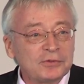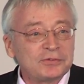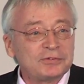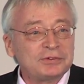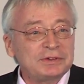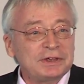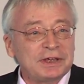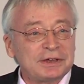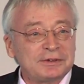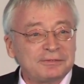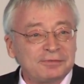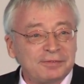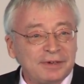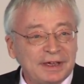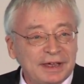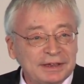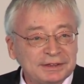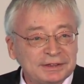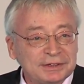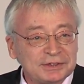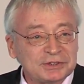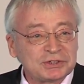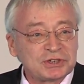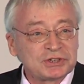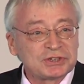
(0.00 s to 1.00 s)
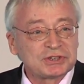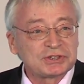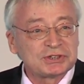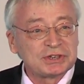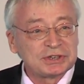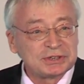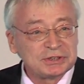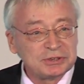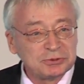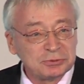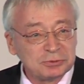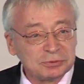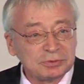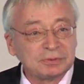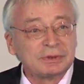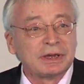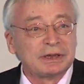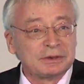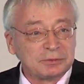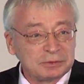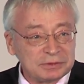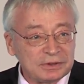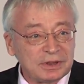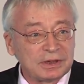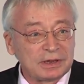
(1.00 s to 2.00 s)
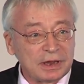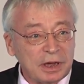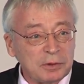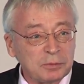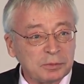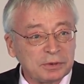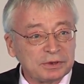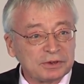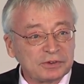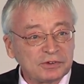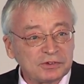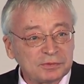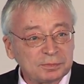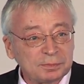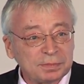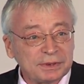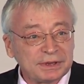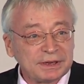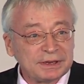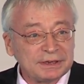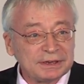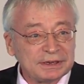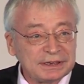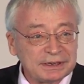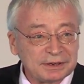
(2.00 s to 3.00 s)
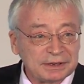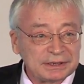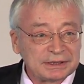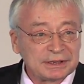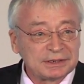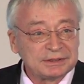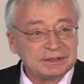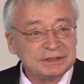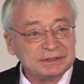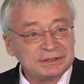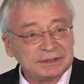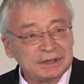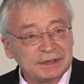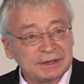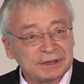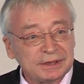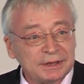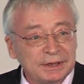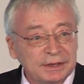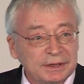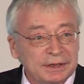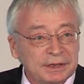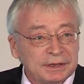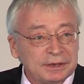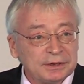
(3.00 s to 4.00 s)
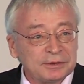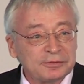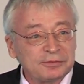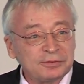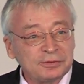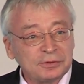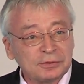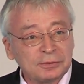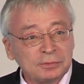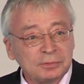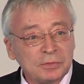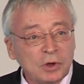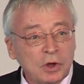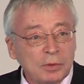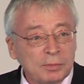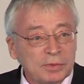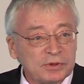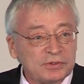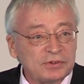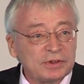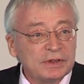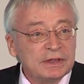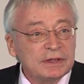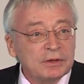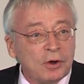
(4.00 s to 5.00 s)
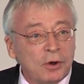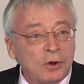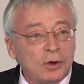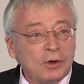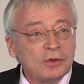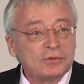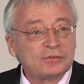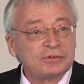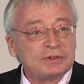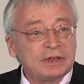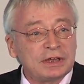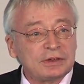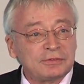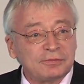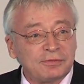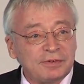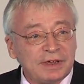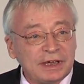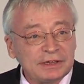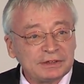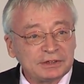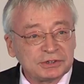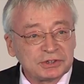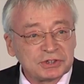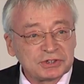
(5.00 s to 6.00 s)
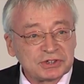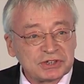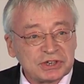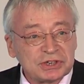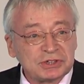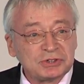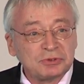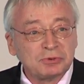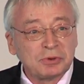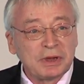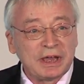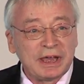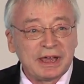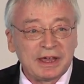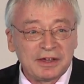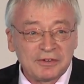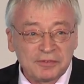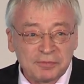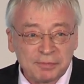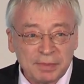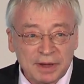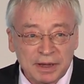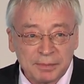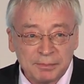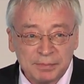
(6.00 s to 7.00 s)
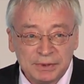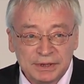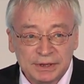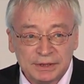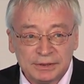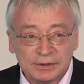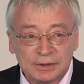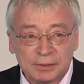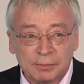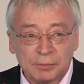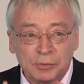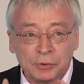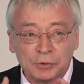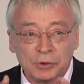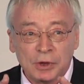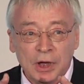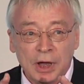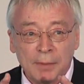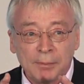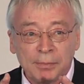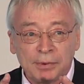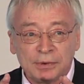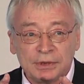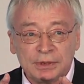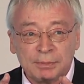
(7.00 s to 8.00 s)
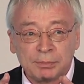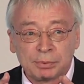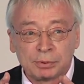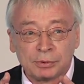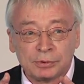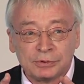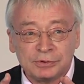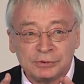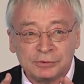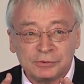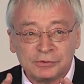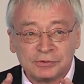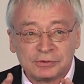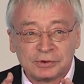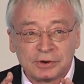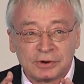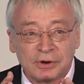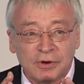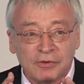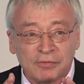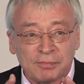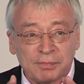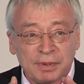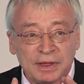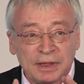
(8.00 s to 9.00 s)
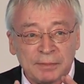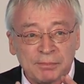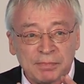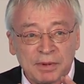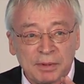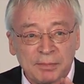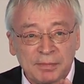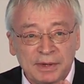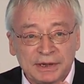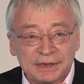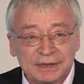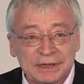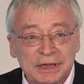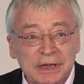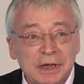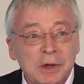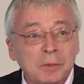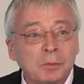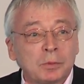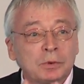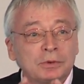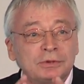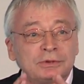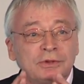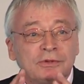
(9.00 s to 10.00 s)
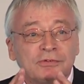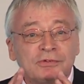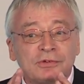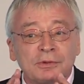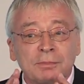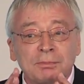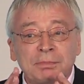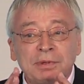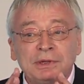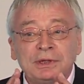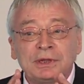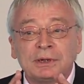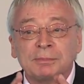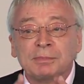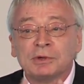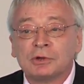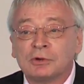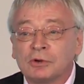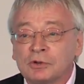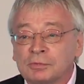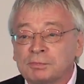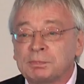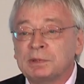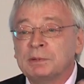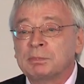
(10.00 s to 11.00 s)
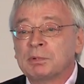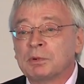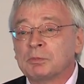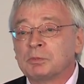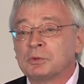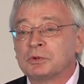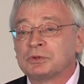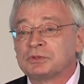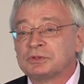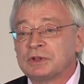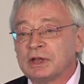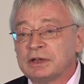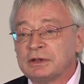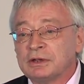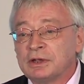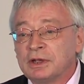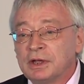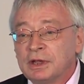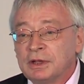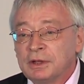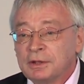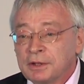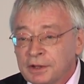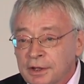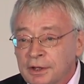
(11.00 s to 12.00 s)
the advantages that you, and that I will explain in greater detail in a few moments, all the advantages that you have by being the monopoly producer of paper money would disappear, because people would then